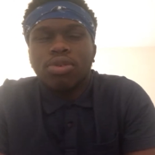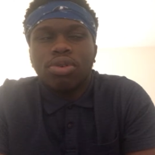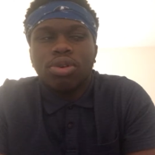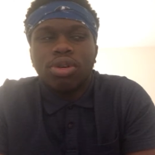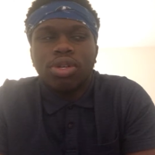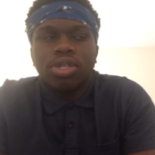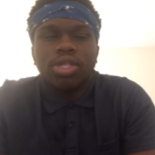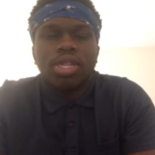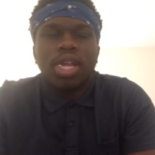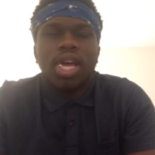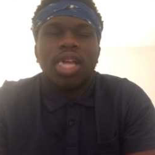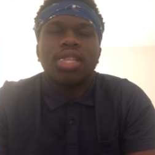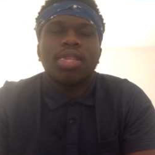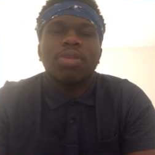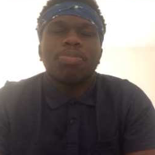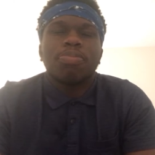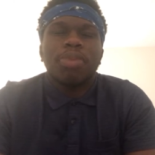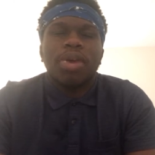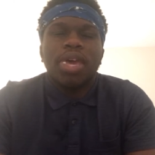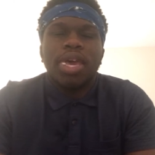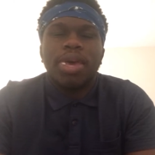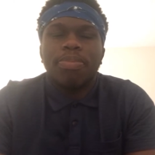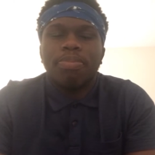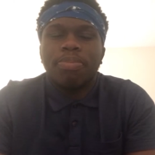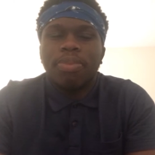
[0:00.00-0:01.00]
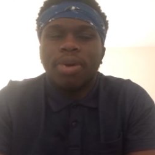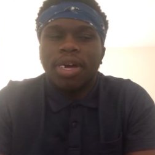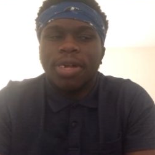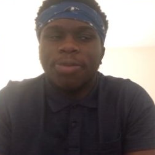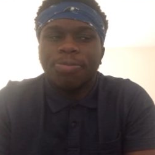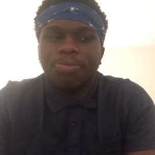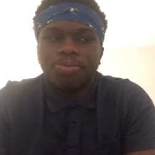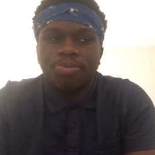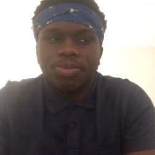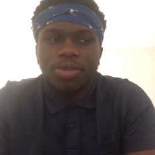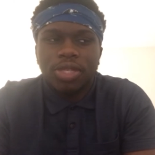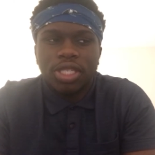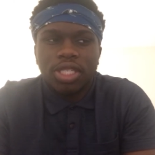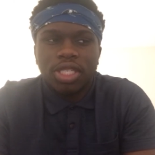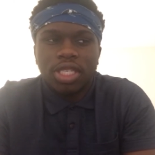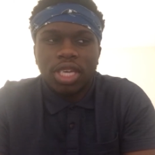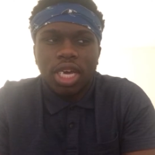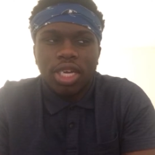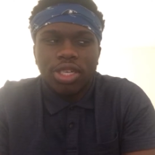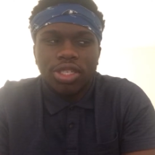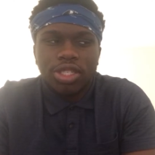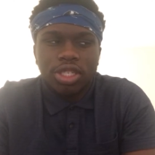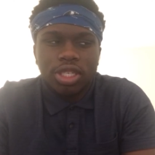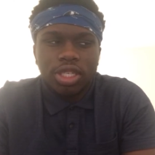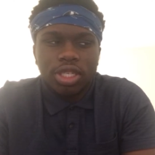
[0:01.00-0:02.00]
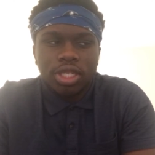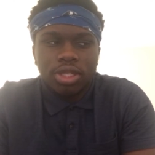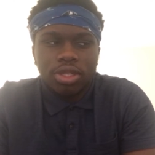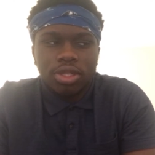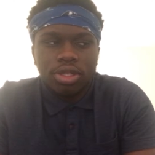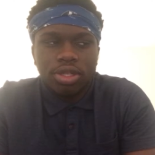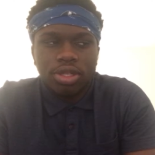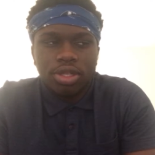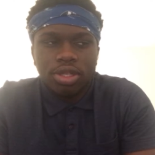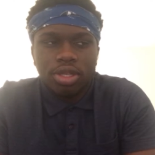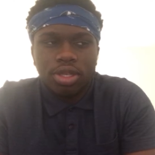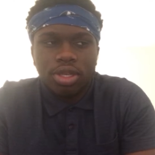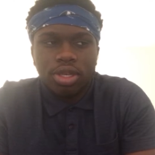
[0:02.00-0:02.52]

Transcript: or not debate, but discussion